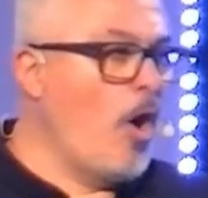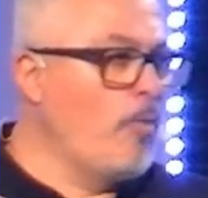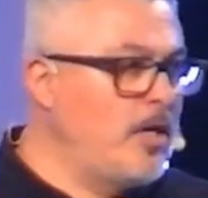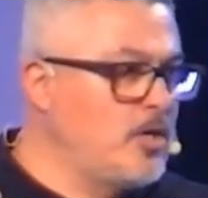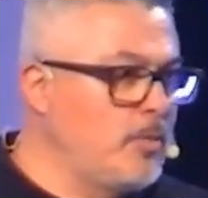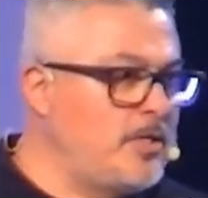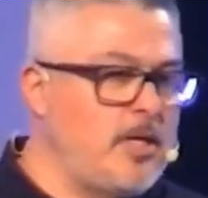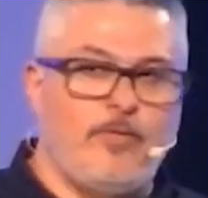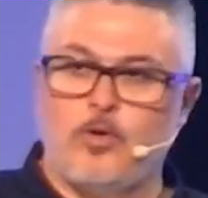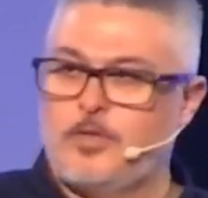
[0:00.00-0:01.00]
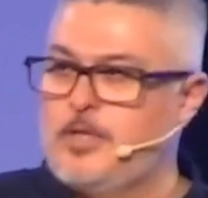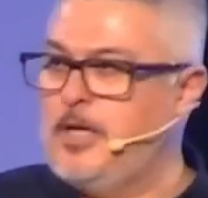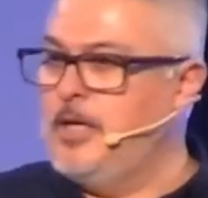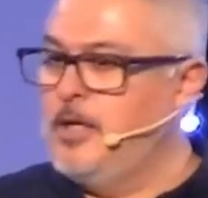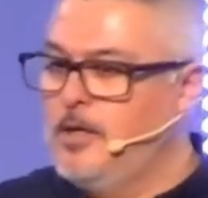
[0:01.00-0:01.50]
my heart ready to receive your
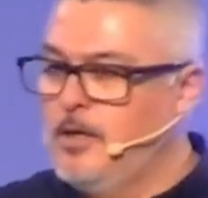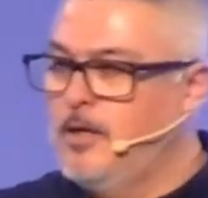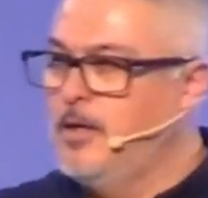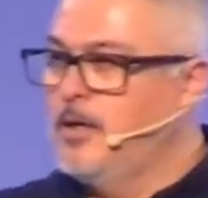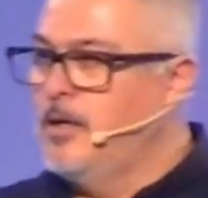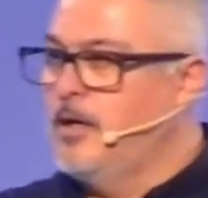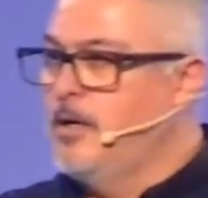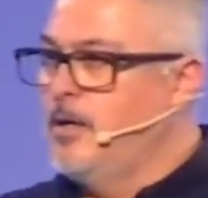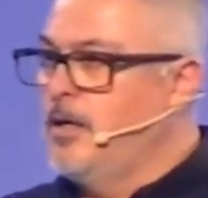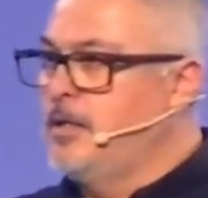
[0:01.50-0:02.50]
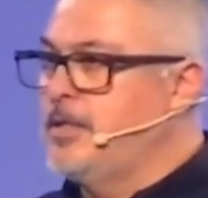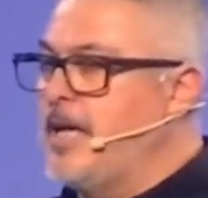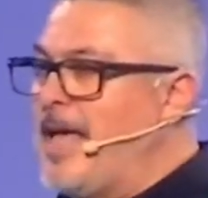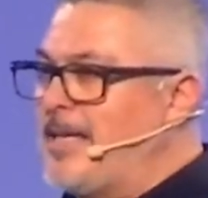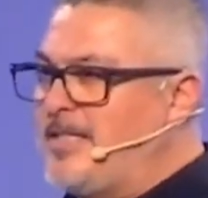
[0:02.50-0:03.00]
seed.
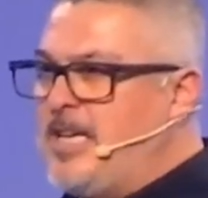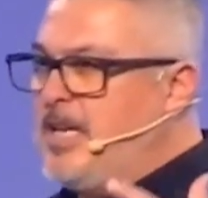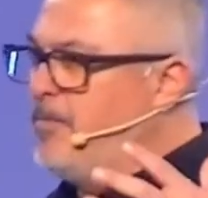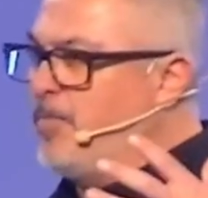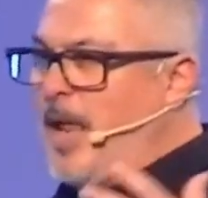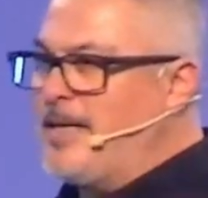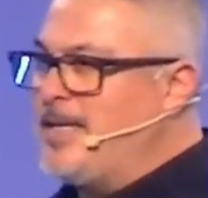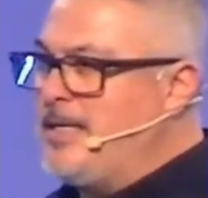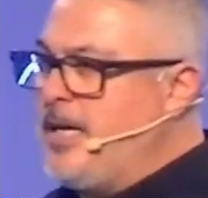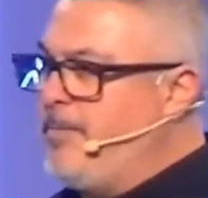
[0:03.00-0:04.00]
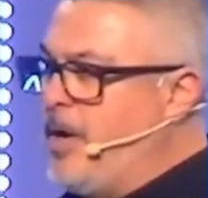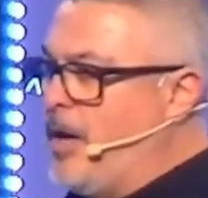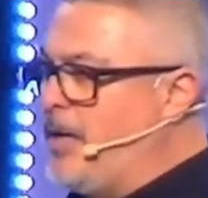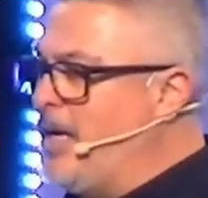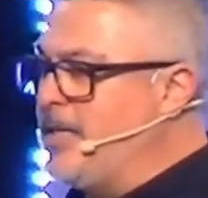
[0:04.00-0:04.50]
Take that seed and plant it
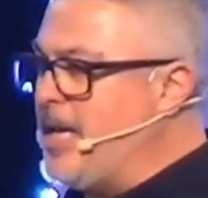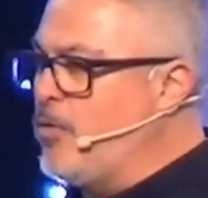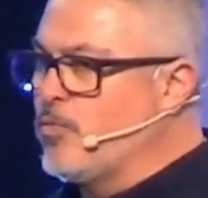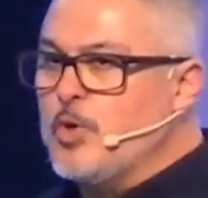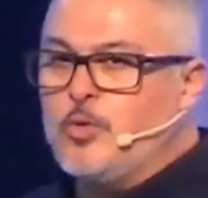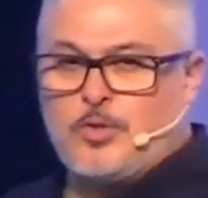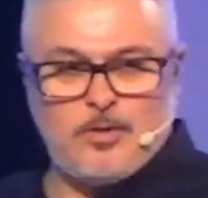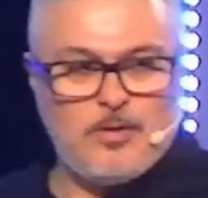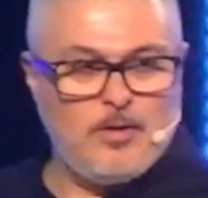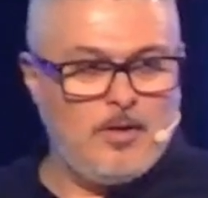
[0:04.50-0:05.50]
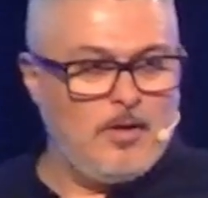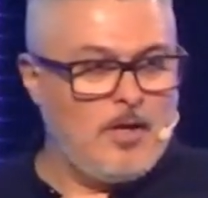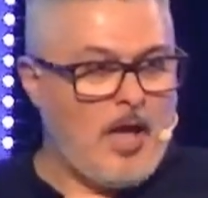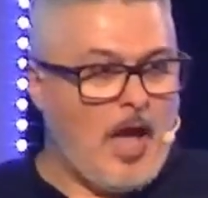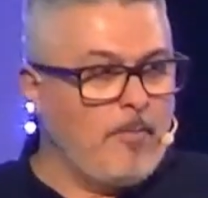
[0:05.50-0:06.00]
deep, God. Let it take root.
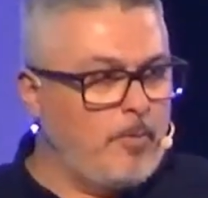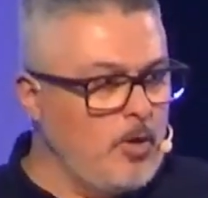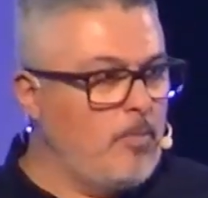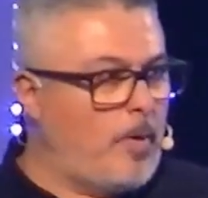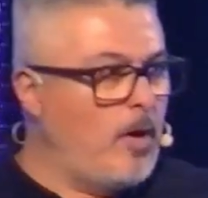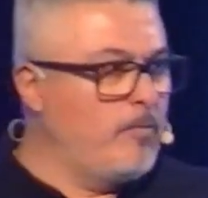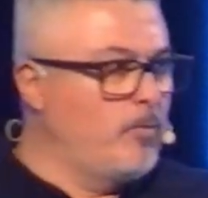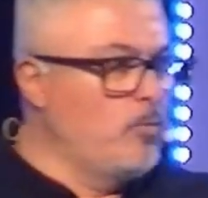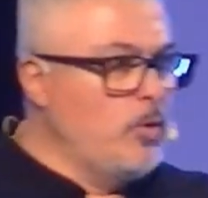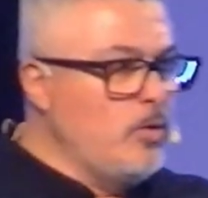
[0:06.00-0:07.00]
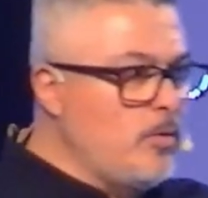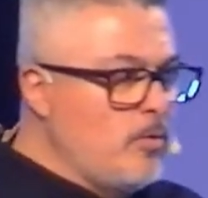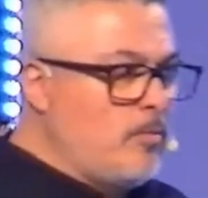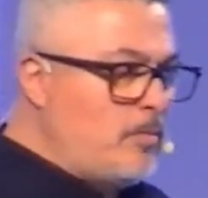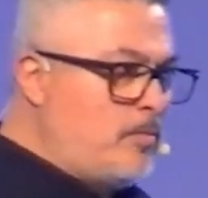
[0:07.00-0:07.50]
And, you know, part of root,
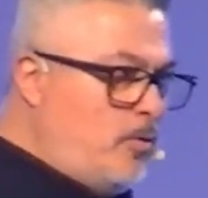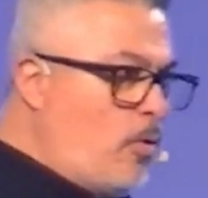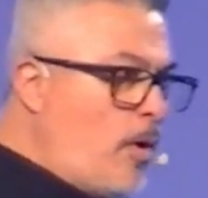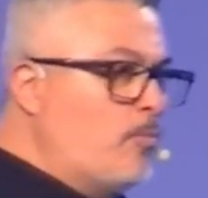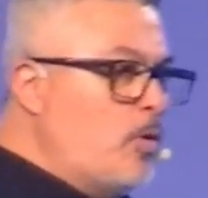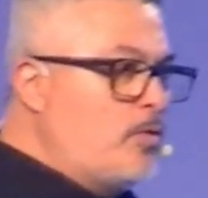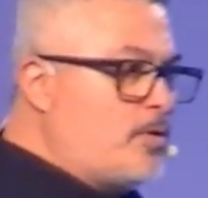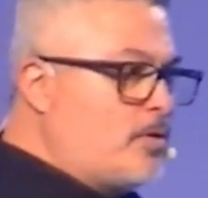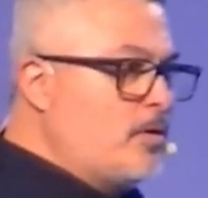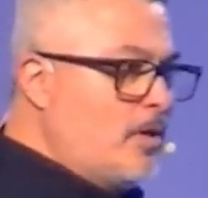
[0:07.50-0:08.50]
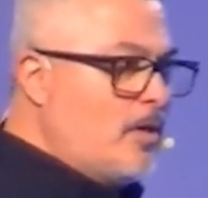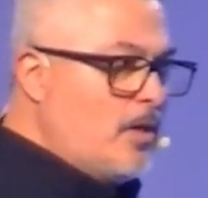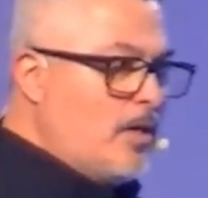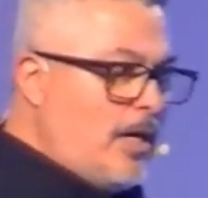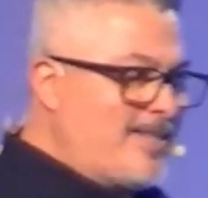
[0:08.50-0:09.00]
growing roots,
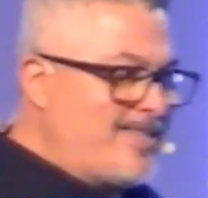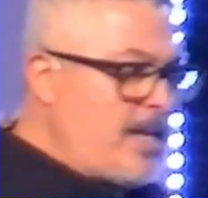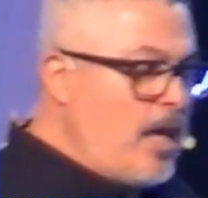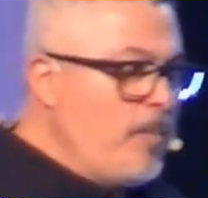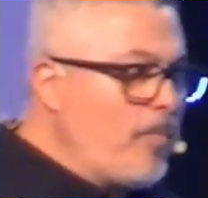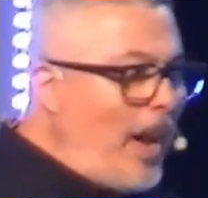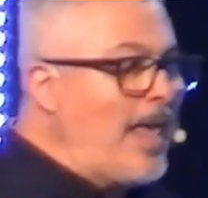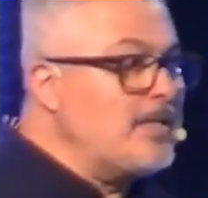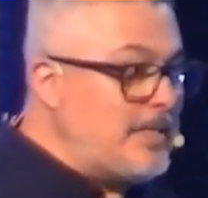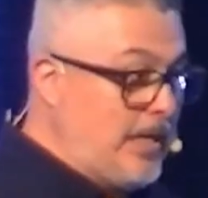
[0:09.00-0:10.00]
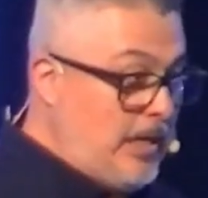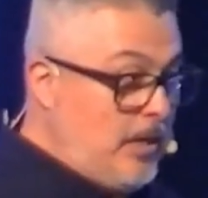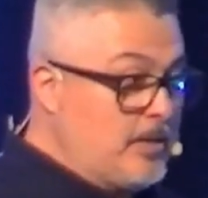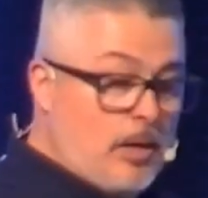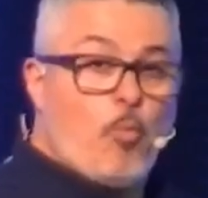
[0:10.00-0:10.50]
is staying planted
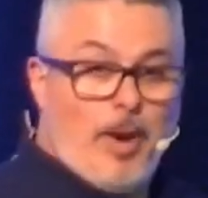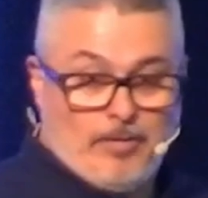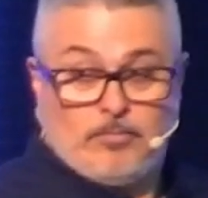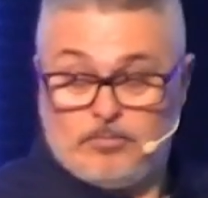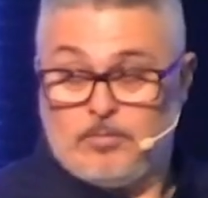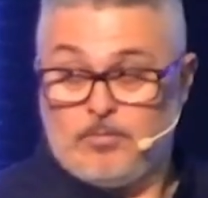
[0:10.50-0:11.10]
somewhere.